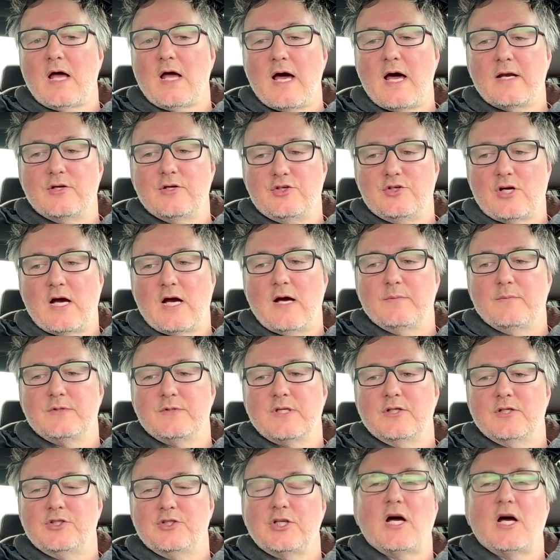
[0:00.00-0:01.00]
a lot of
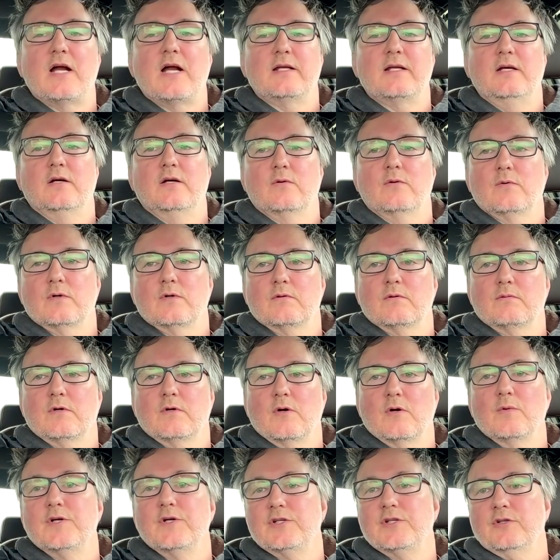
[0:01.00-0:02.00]
jobs that shot here
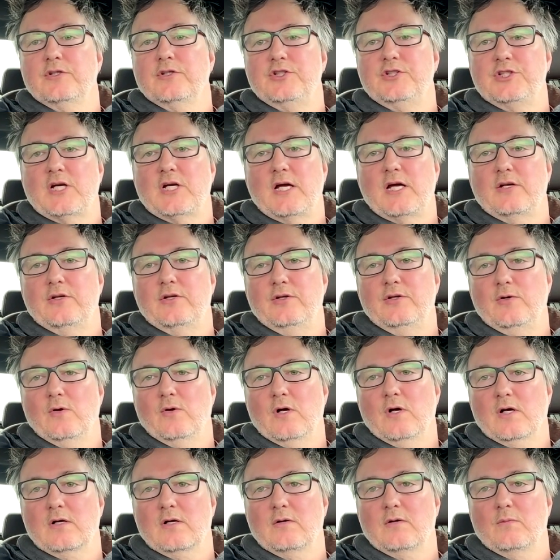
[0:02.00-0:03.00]
were originally shot in
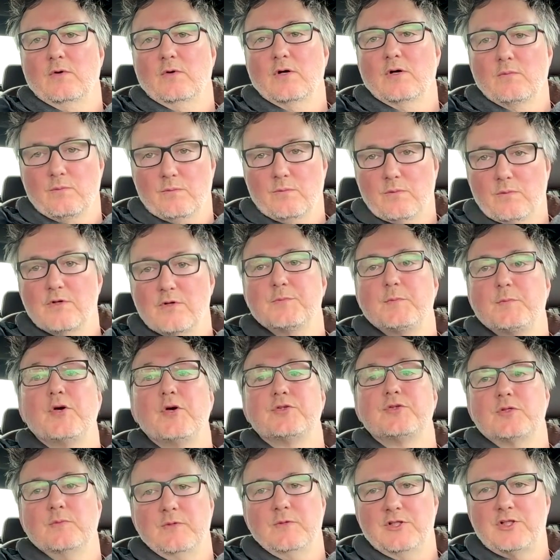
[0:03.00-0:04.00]
New York, were
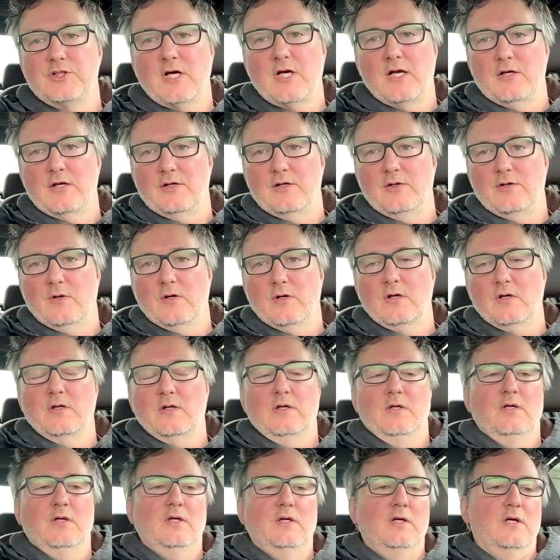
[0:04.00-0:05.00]
supposed to be shot in New
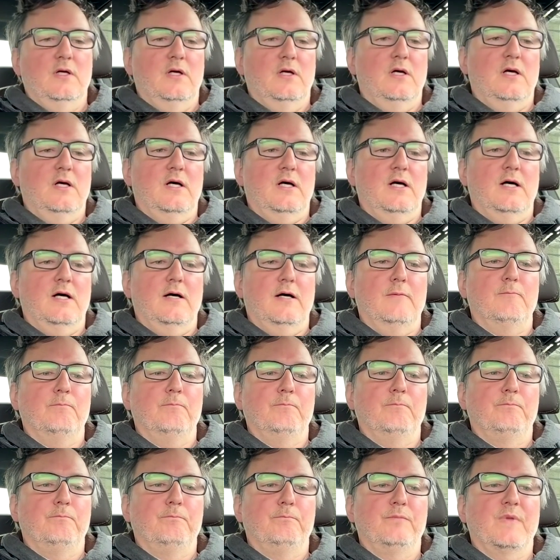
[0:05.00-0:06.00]
York.
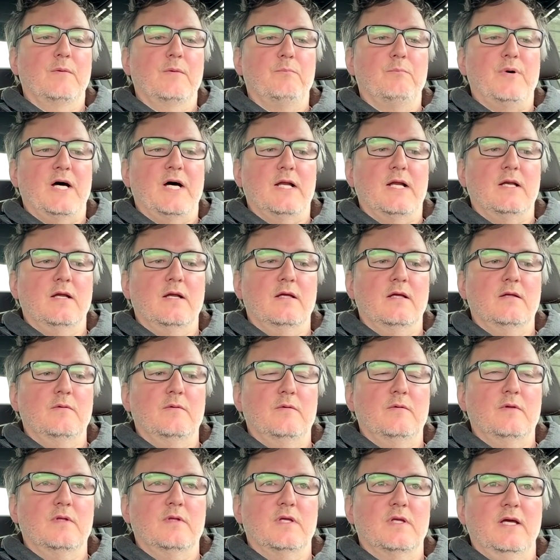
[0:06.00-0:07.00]
But
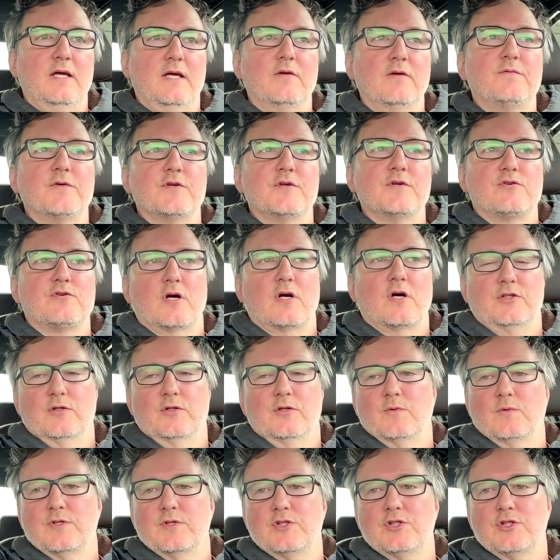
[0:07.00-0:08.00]
the
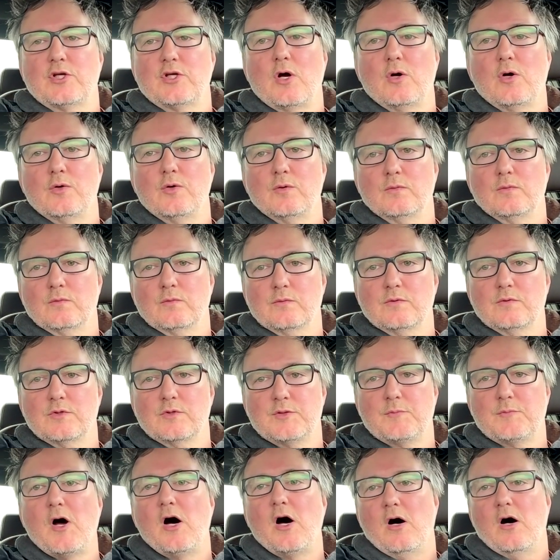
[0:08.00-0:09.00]
infrastructure was so
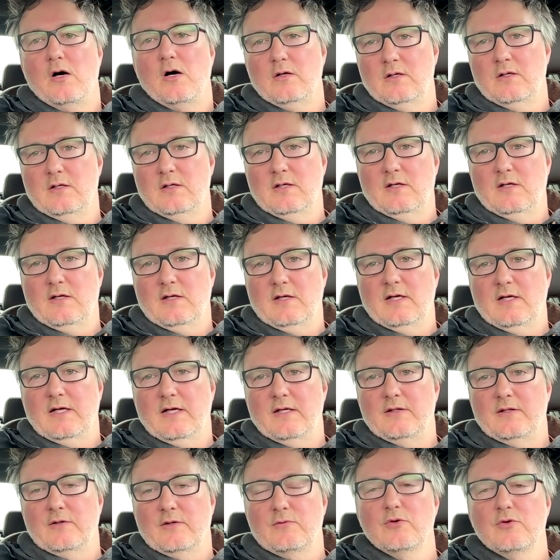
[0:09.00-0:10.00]
small
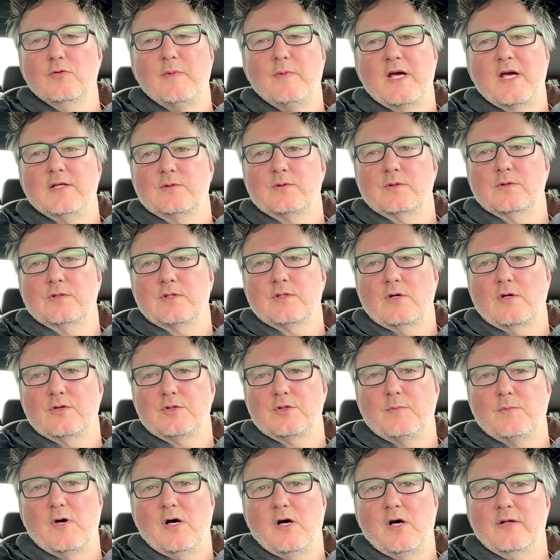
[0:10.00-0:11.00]
and the crew base was
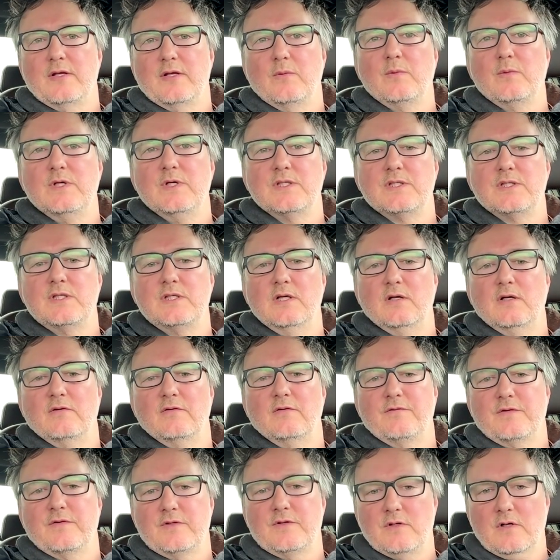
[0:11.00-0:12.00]
so small that we
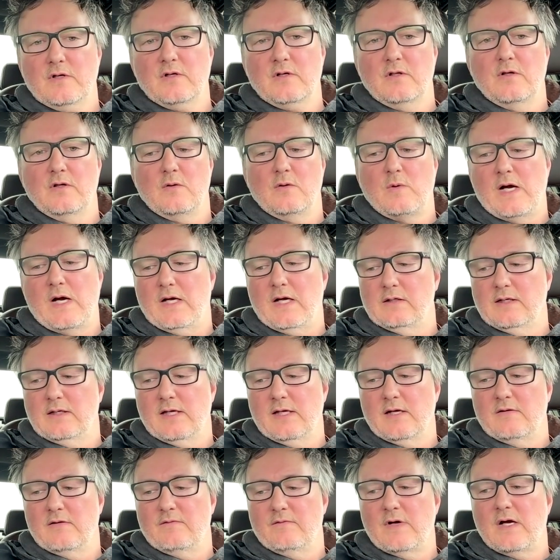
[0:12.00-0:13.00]
still took a little
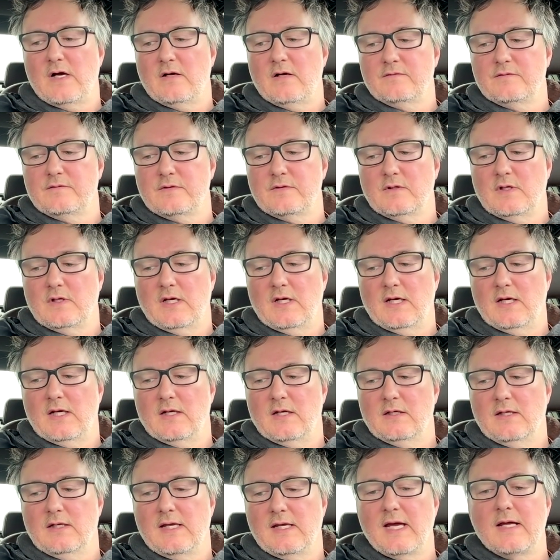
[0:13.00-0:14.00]
while to get involved
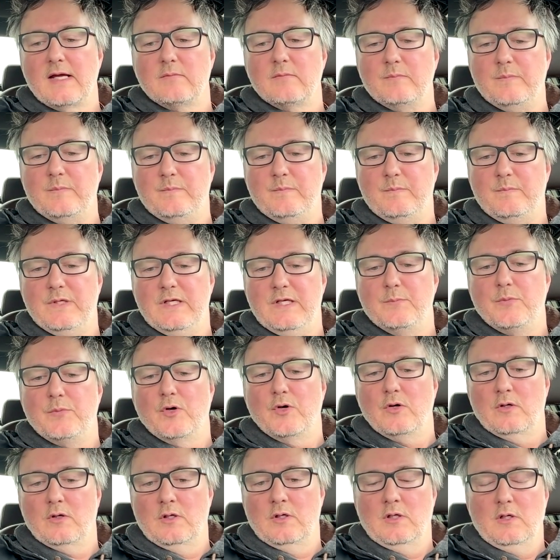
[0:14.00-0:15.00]
and get
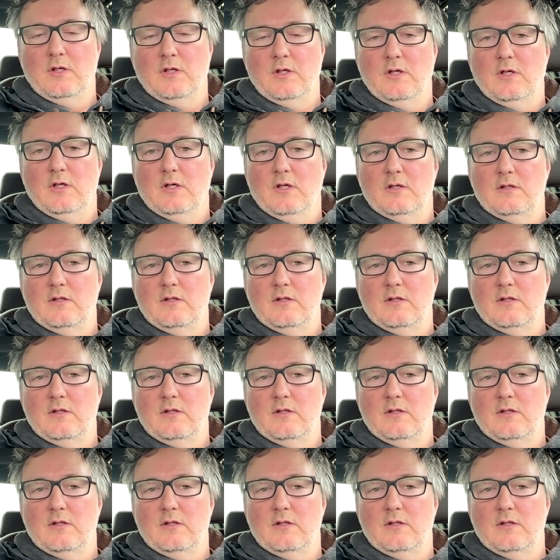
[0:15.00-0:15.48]
people